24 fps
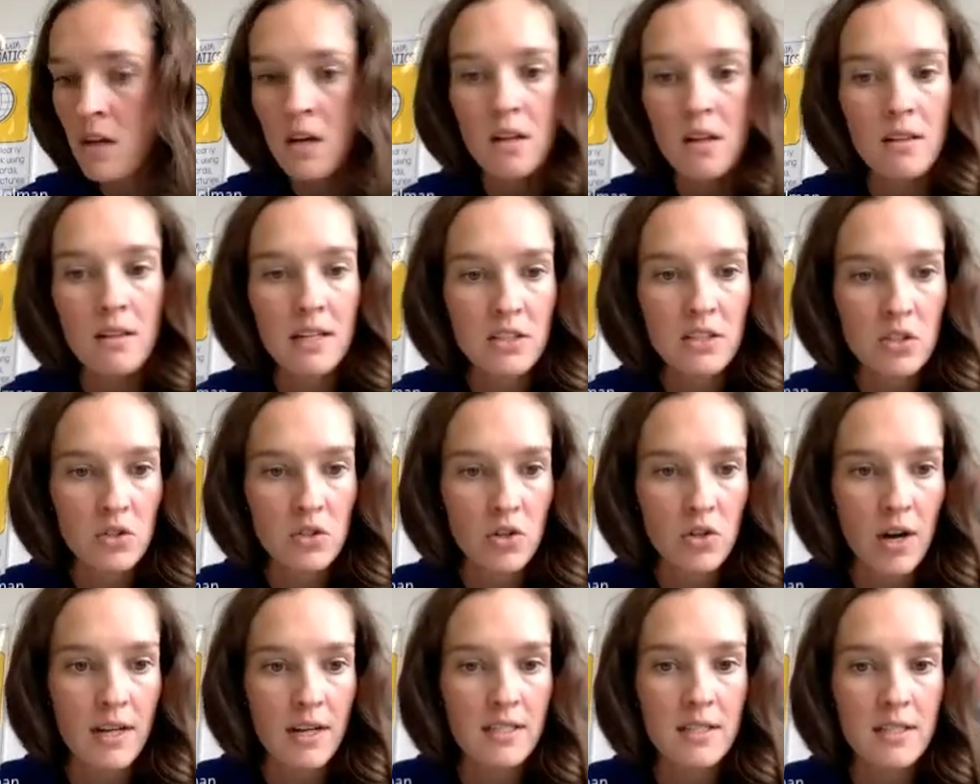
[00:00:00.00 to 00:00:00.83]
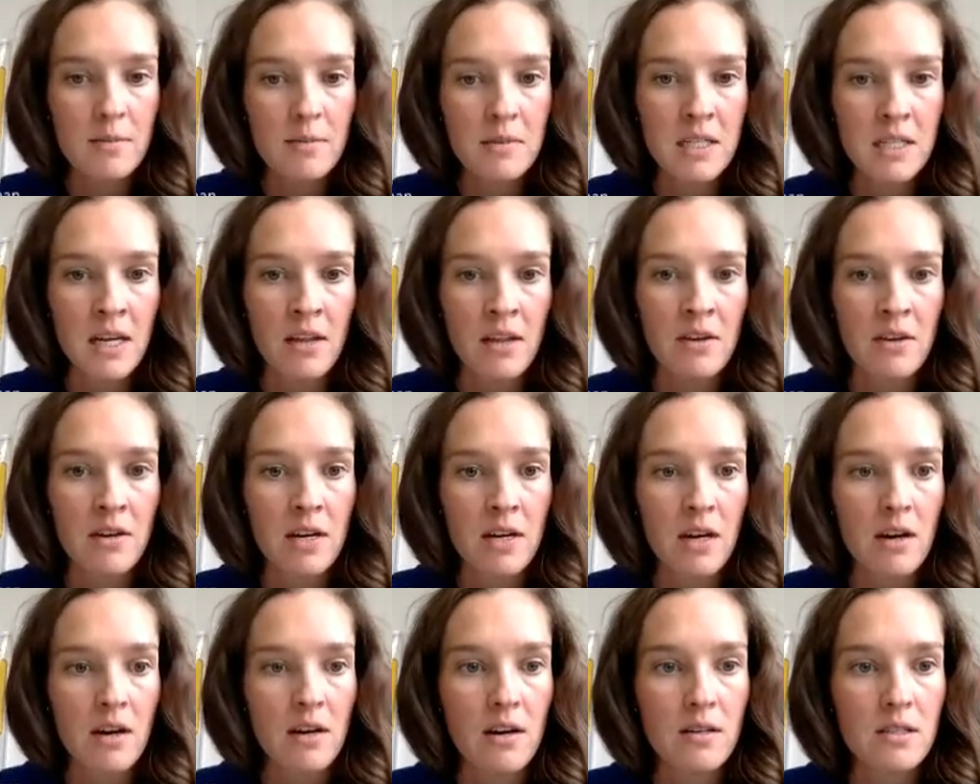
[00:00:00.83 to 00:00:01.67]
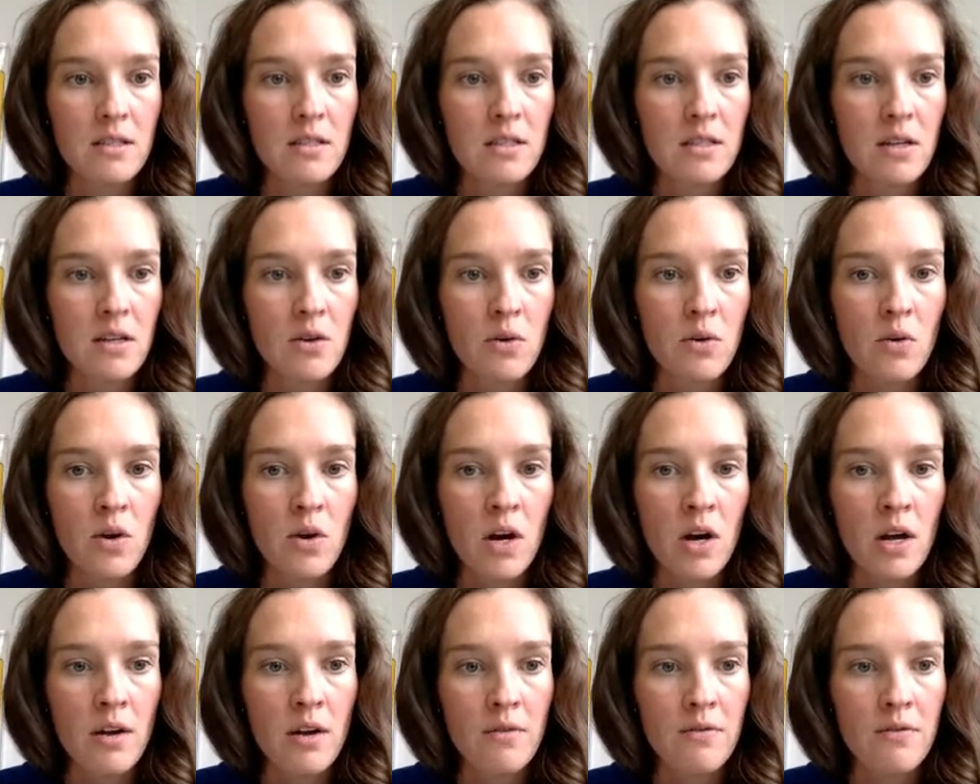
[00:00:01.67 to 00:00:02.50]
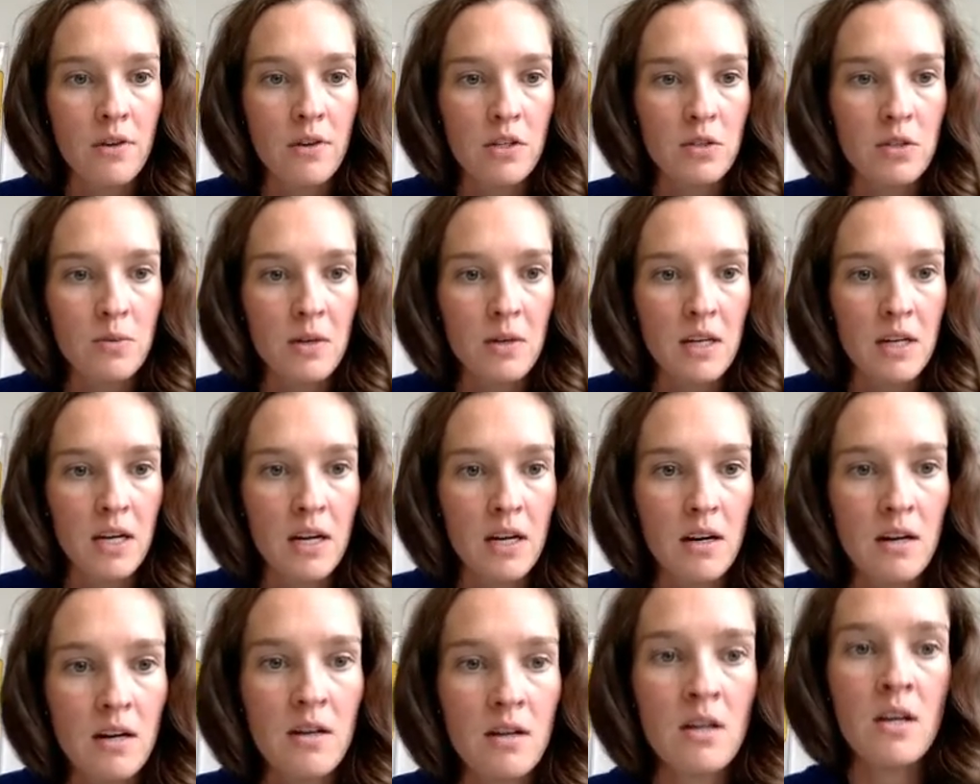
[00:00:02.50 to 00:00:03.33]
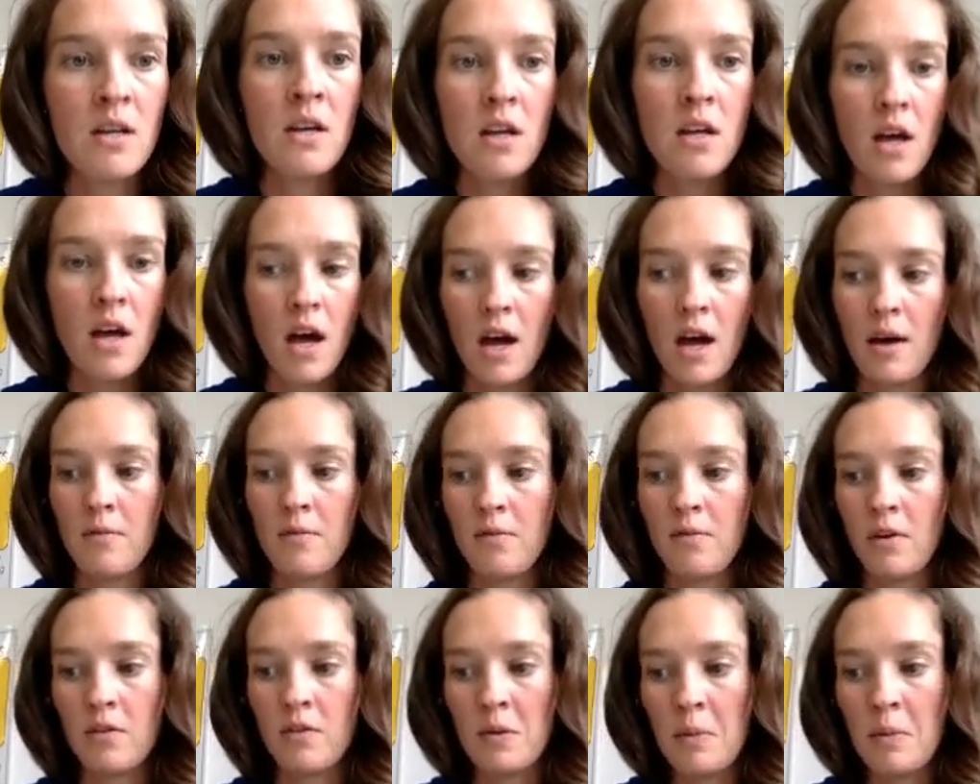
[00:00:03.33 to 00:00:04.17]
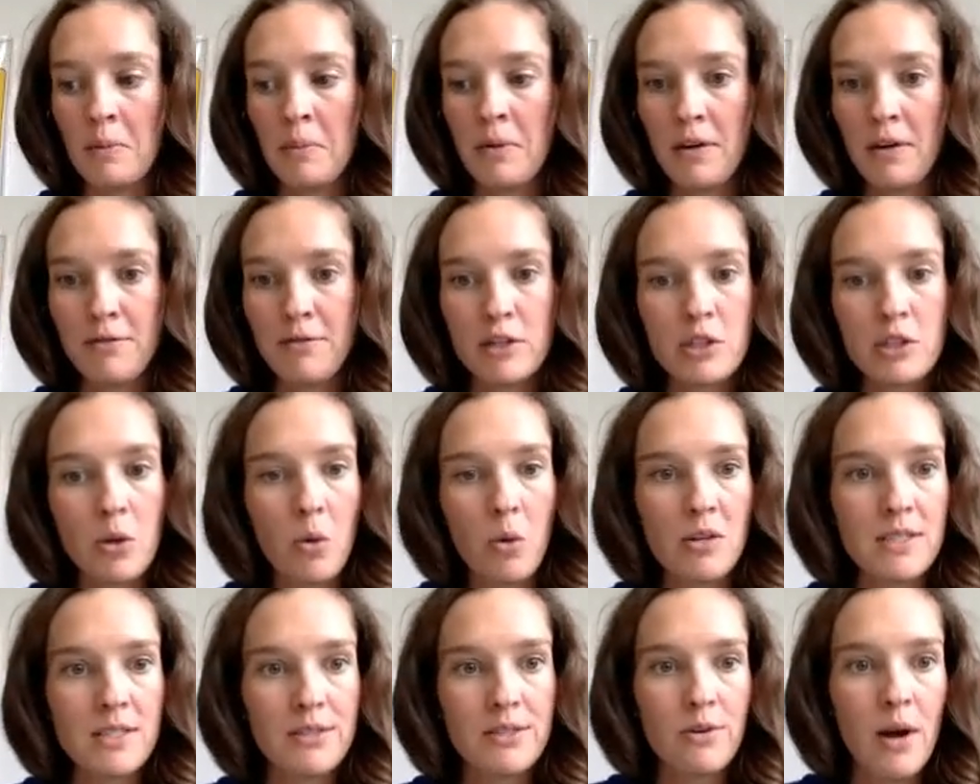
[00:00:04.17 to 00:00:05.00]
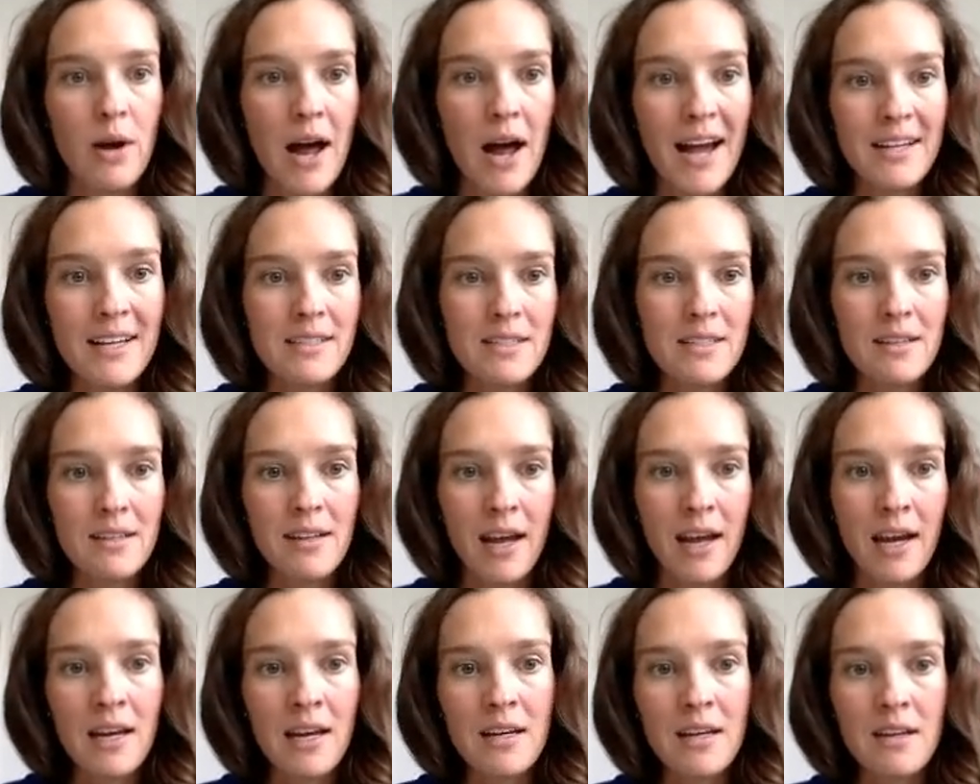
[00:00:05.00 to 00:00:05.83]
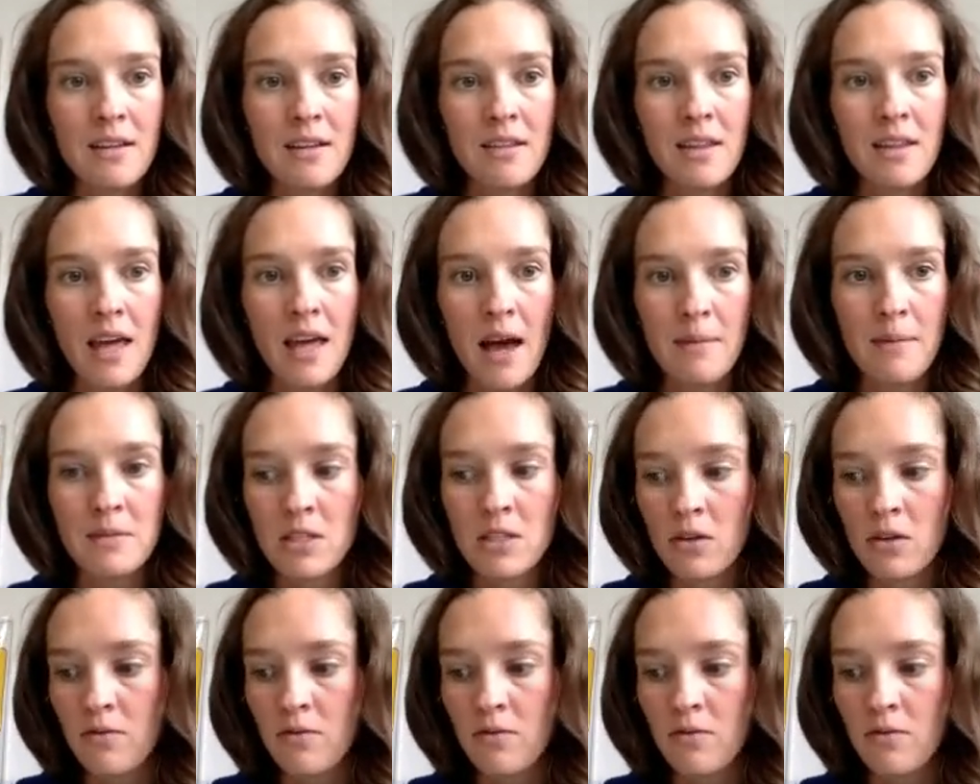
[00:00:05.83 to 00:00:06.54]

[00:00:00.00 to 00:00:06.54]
let's try some together here. So first one here, remember our first goal is to isolate the absolute